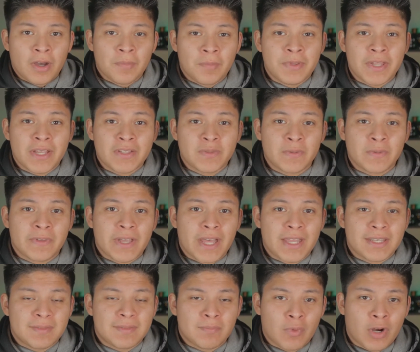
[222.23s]
Up next, we've
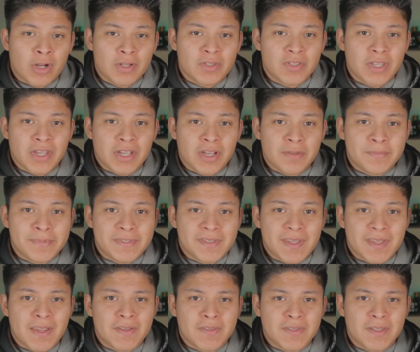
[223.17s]
got Marc Jacobs
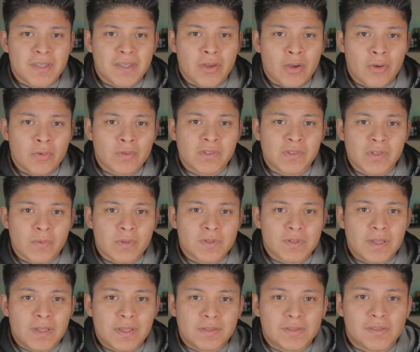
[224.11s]
Daisy Oh So
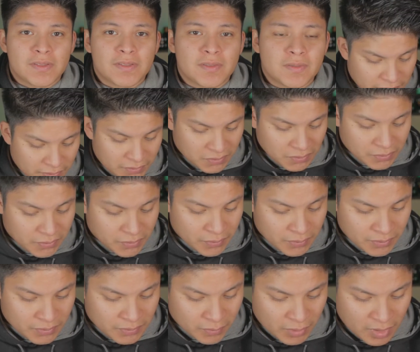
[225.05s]
Intense. This is also
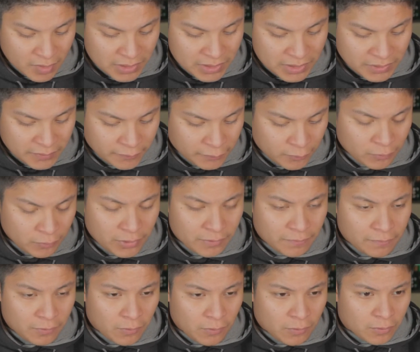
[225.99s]
described as fruity
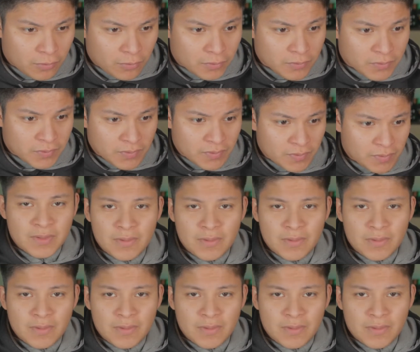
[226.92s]
florals.